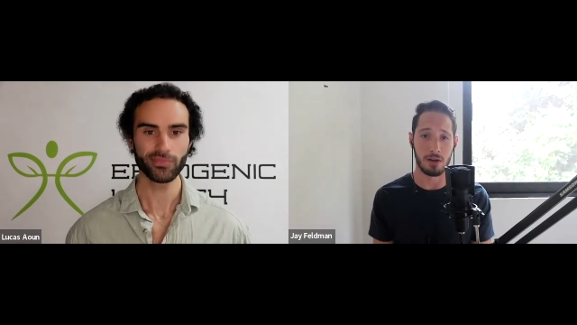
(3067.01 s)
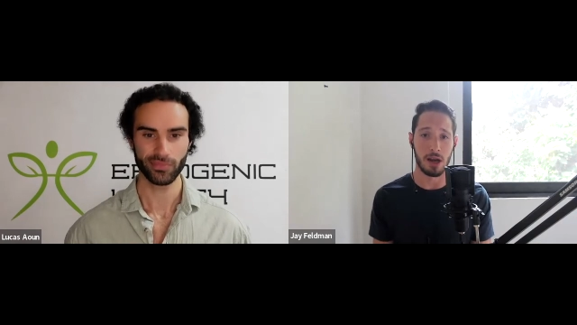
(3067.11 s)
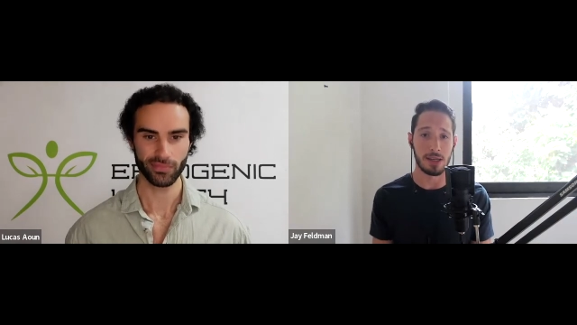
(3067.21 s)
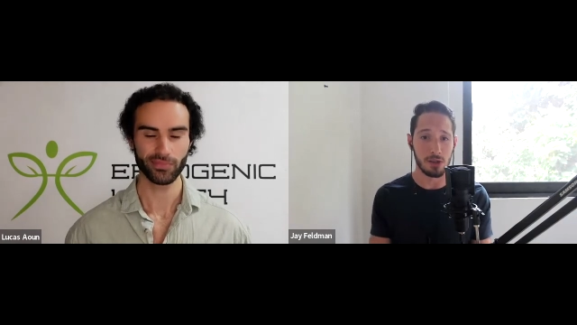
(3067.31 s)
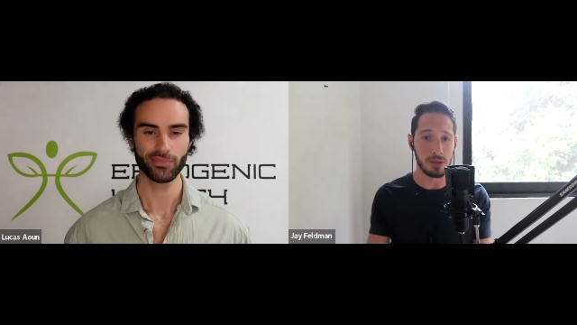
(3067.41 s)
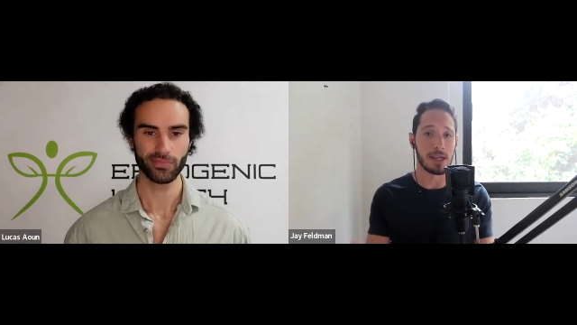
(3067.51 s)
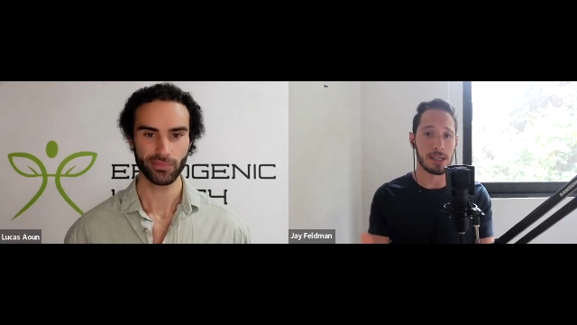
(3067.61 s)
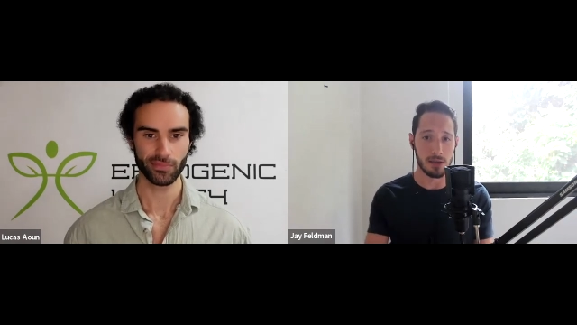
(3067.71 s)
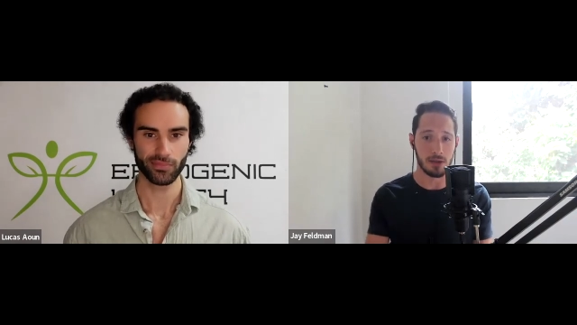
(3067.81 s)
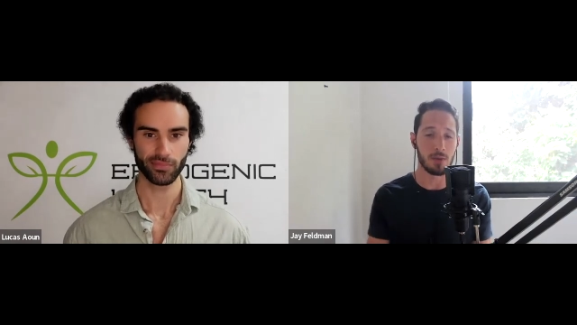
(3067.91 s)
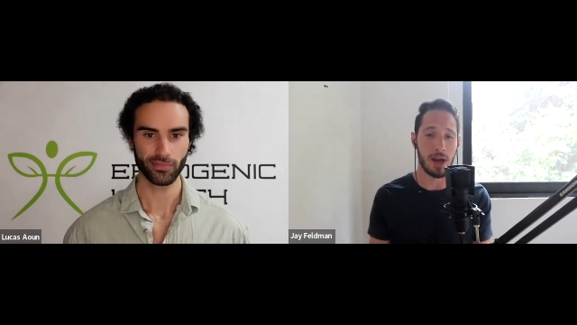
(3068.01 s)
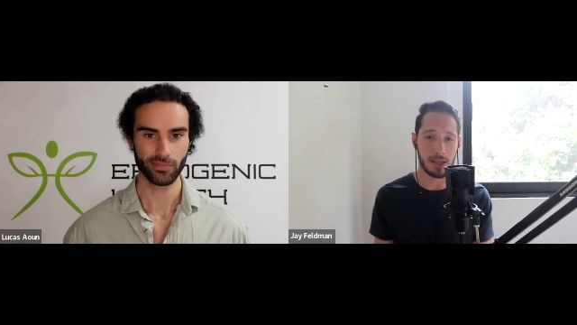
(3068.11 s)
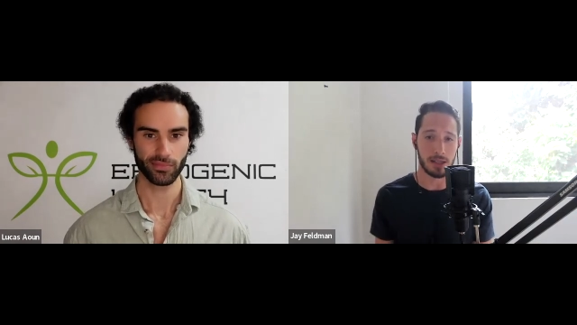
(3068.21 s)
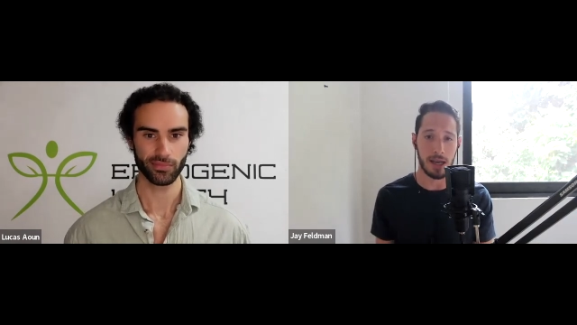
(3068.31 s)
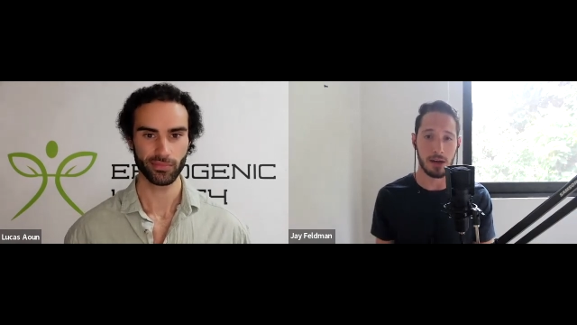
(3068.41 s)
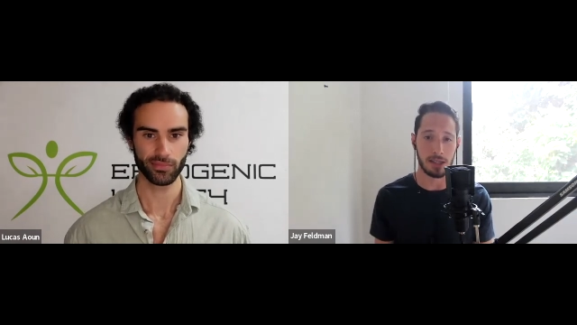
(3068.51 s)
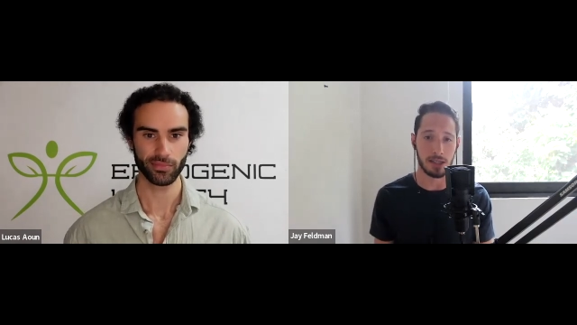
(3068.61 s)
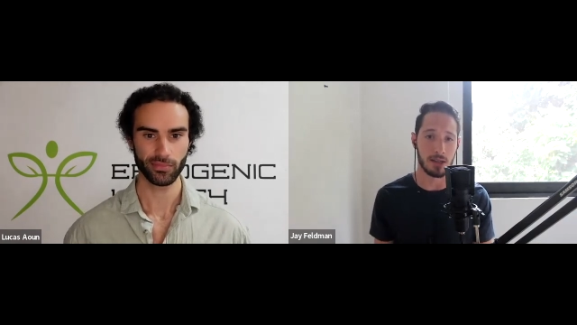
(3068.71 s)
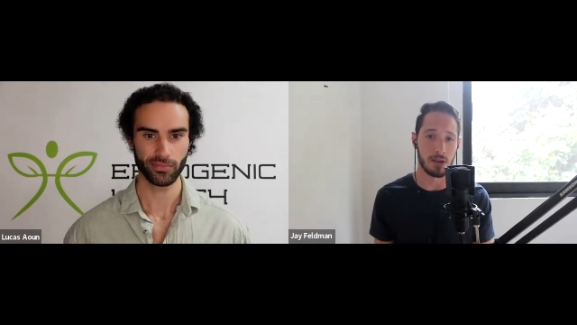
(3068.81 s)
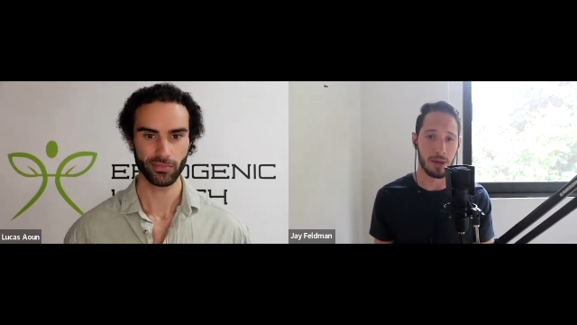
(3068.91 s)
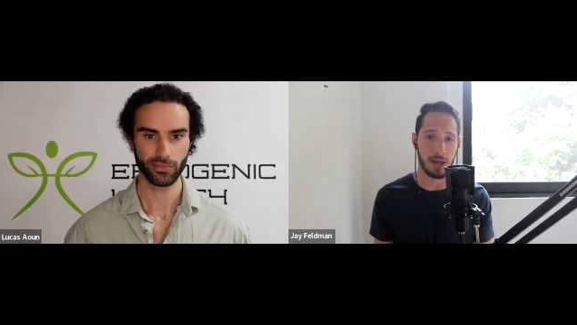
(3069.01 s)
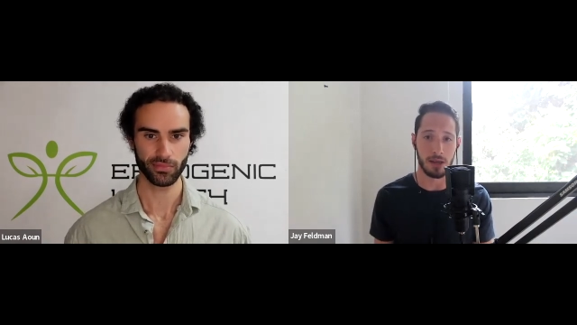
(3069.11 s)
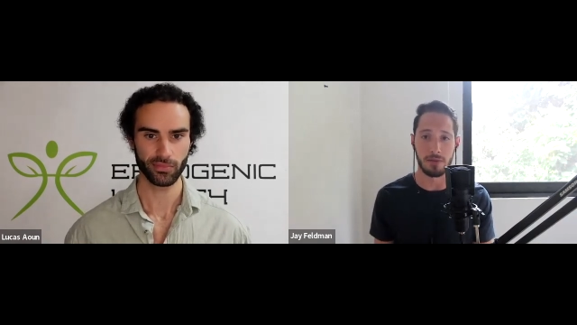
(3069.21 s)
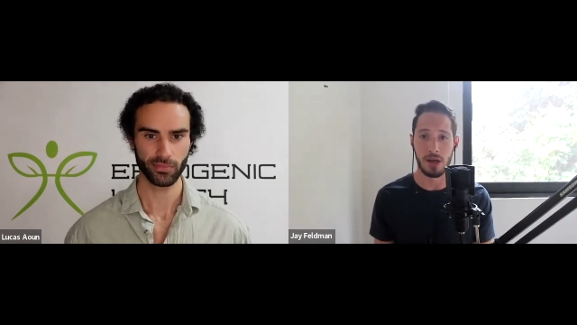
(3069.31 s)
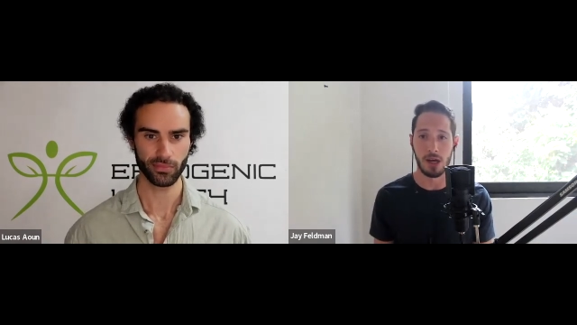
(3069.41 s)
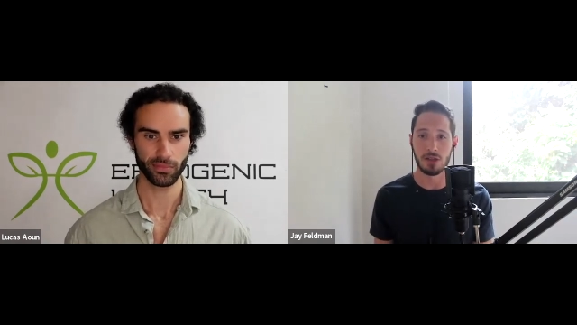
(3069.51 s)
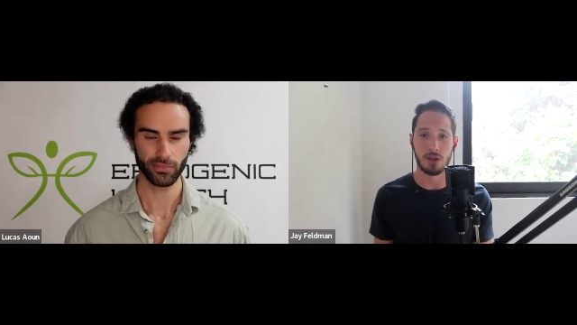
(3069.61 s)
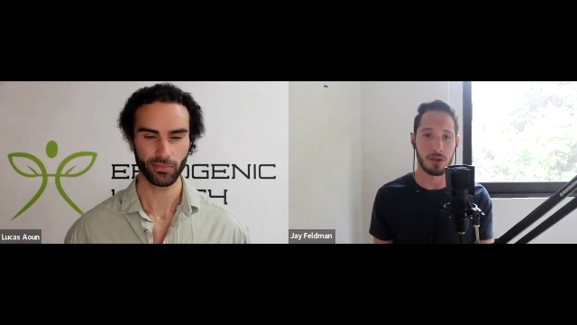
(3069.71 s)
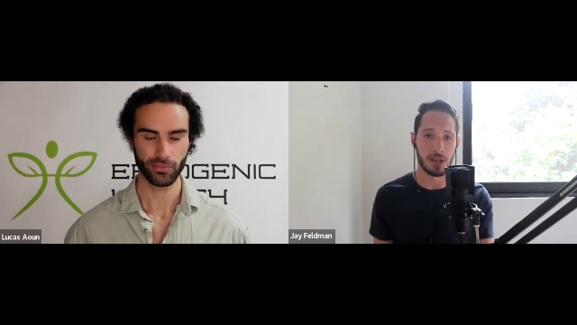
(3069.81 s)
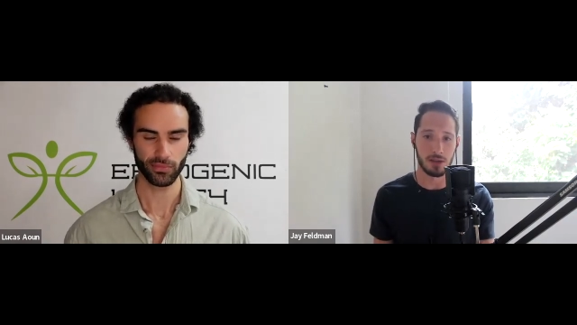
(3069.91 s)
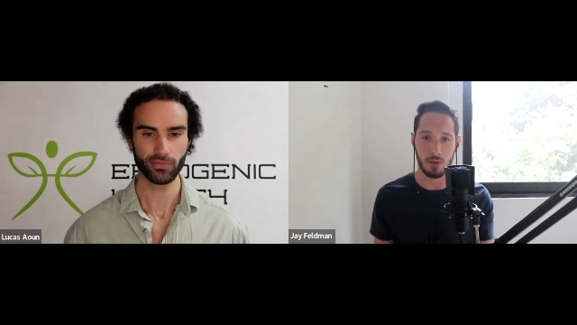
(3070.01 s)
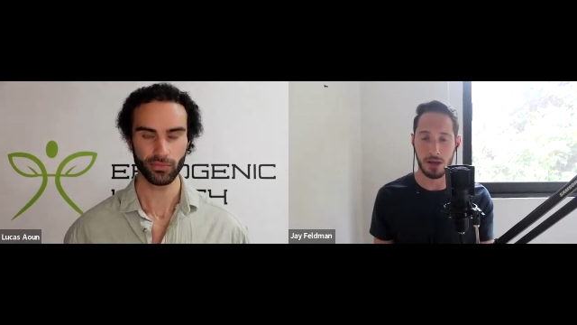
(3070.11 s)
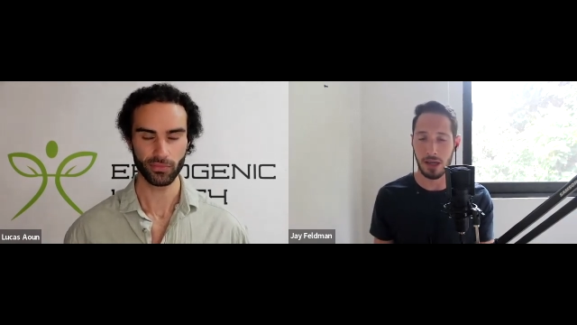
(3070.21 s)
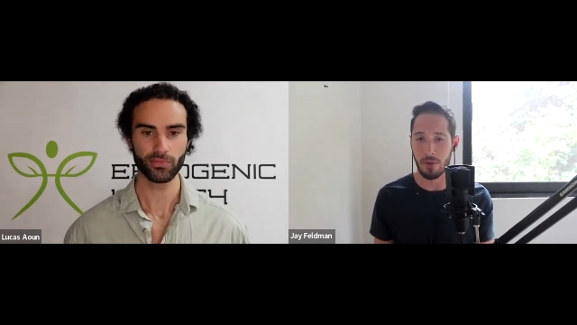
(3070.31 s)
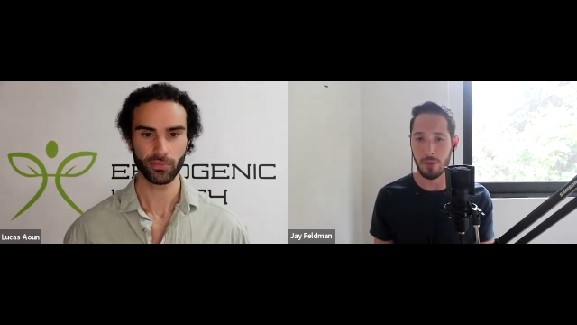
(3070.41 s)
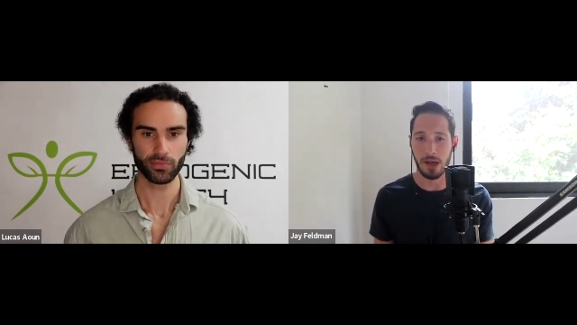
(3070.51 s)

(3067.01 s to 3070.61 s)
Speaker 1: I do dig into those practicalities a little bit of certain things we want to keep in mind in